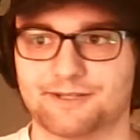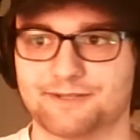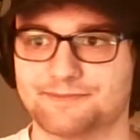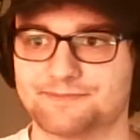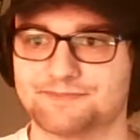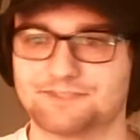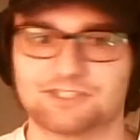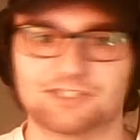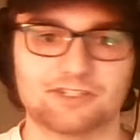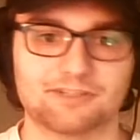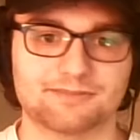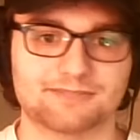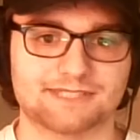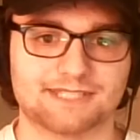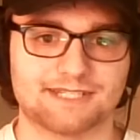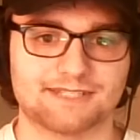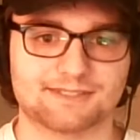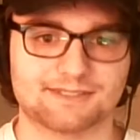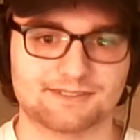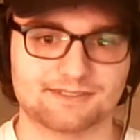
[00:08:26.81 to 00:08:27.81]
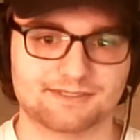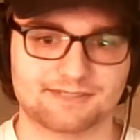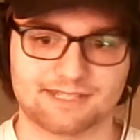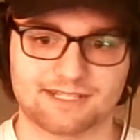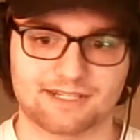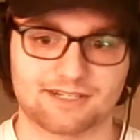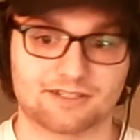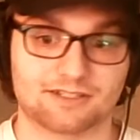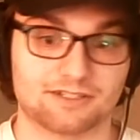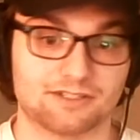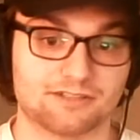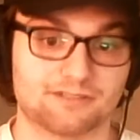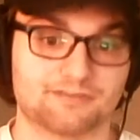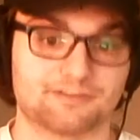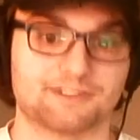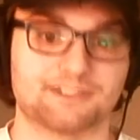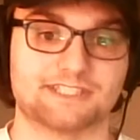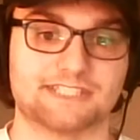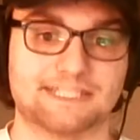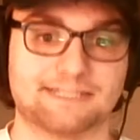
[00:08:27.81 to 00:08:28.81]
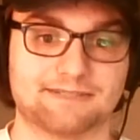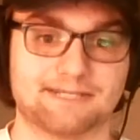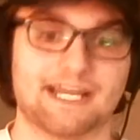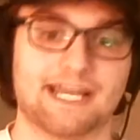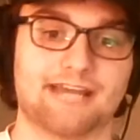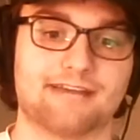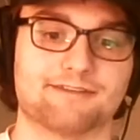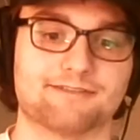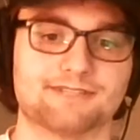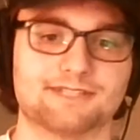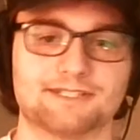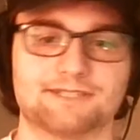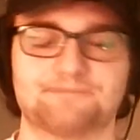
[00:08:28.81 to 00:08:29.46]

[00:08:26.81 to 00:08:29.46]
circumstances that are good for your team to have.